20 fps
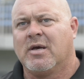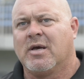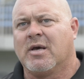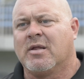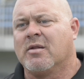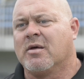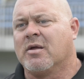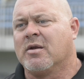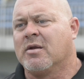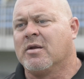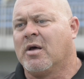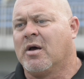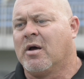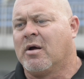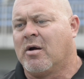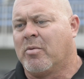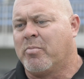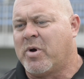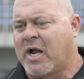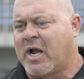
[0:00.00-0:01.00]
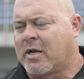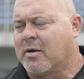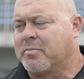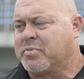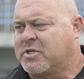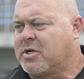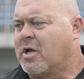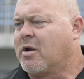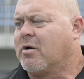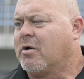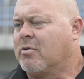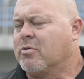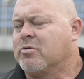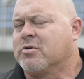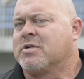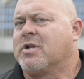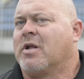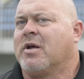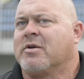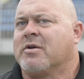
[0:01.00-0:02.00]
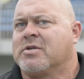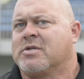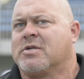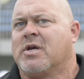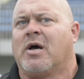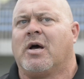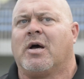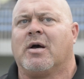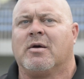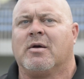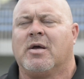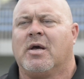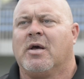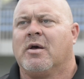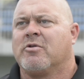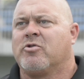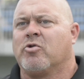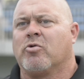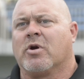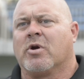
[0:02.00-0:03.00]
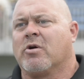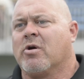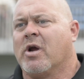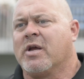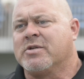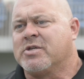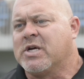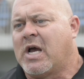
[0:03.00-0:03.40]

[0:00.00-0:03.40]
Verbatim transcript: and then uh, our backup center, Usle, is uh, doing a great